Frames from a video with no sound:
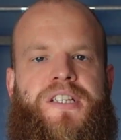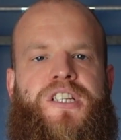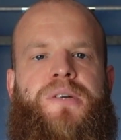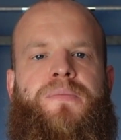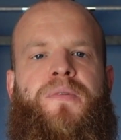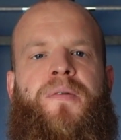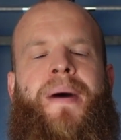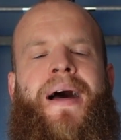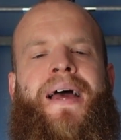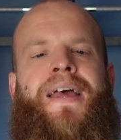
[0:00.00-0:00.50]

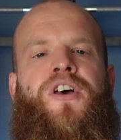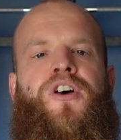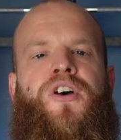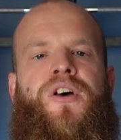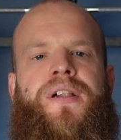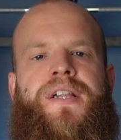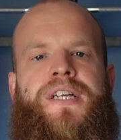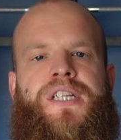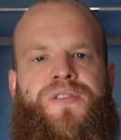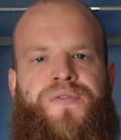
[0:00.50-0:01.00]
some of my
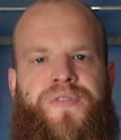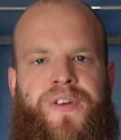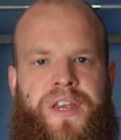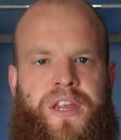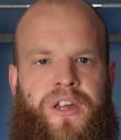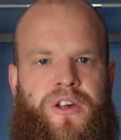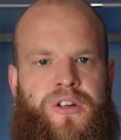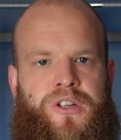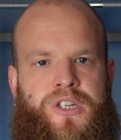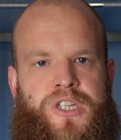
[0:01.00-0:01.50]
earliest
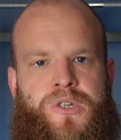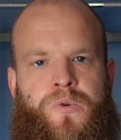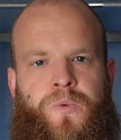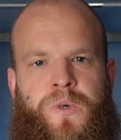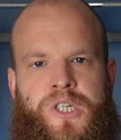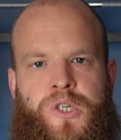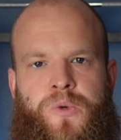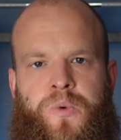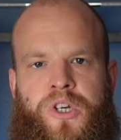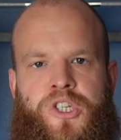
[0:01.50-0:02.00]
videos,
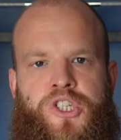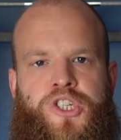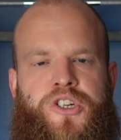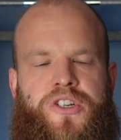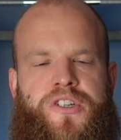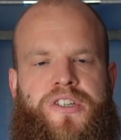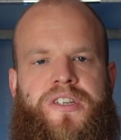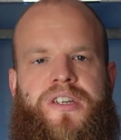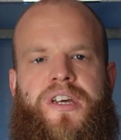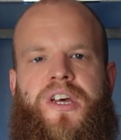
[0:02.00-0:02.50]
which were
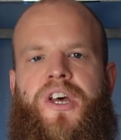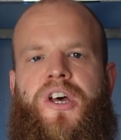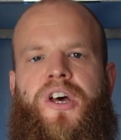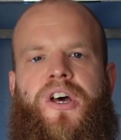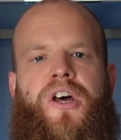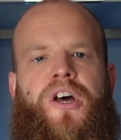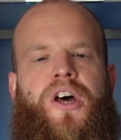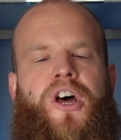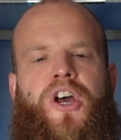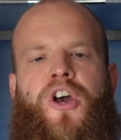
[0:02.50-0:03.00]
just
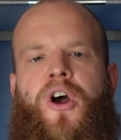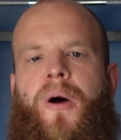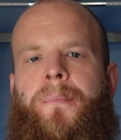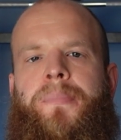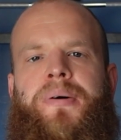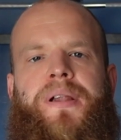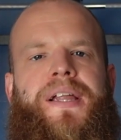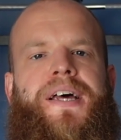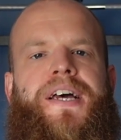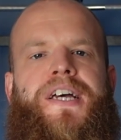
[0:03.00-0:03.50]
a
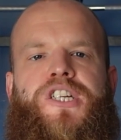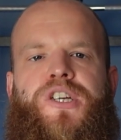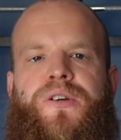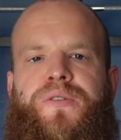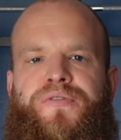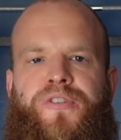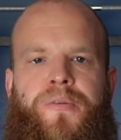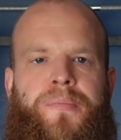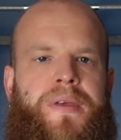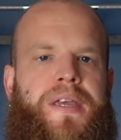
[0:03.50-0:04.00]

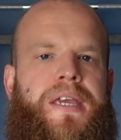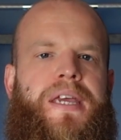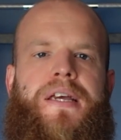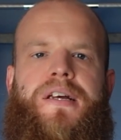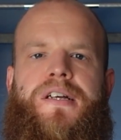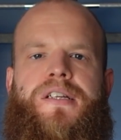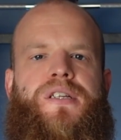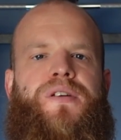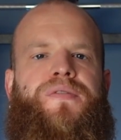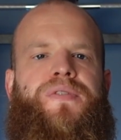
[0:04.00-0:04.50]
compilation from
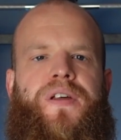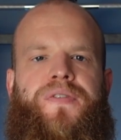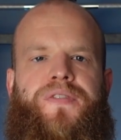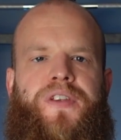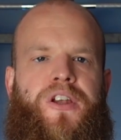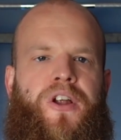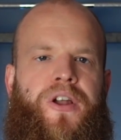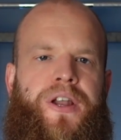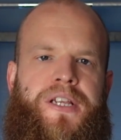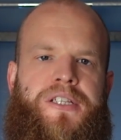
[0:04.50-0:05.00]
years of
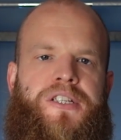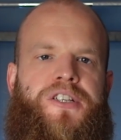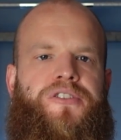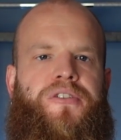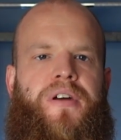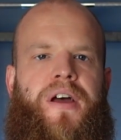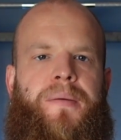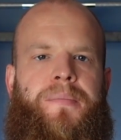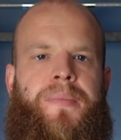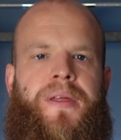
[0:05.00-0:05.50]
lifting on
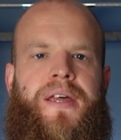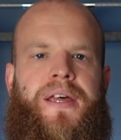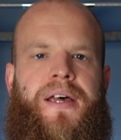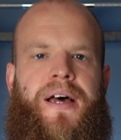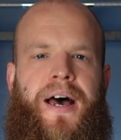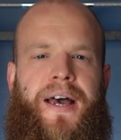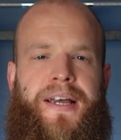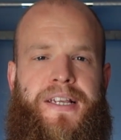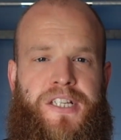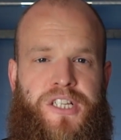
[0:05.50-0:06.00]
Instagram,
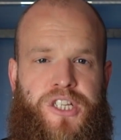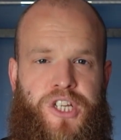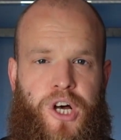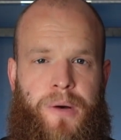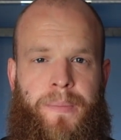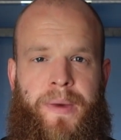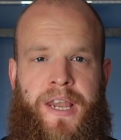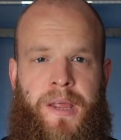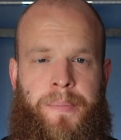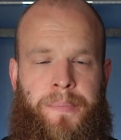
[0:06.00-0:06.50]
I had
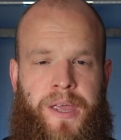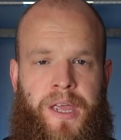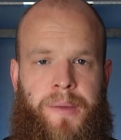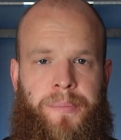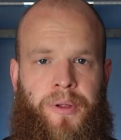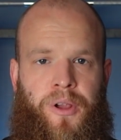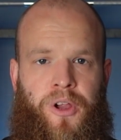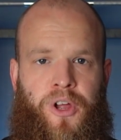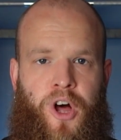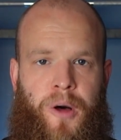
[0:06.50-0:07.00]
so many
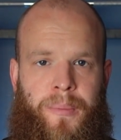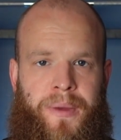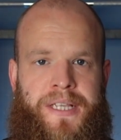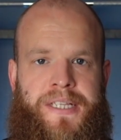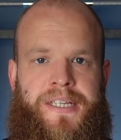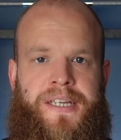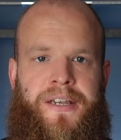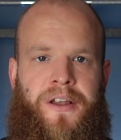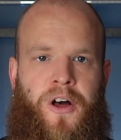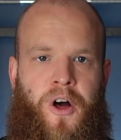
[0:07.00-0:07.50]
people
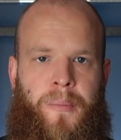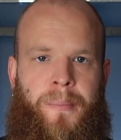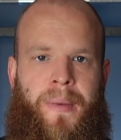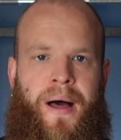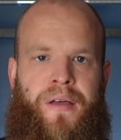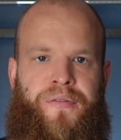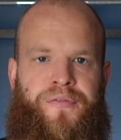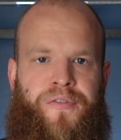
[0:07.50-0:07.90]
commenting on my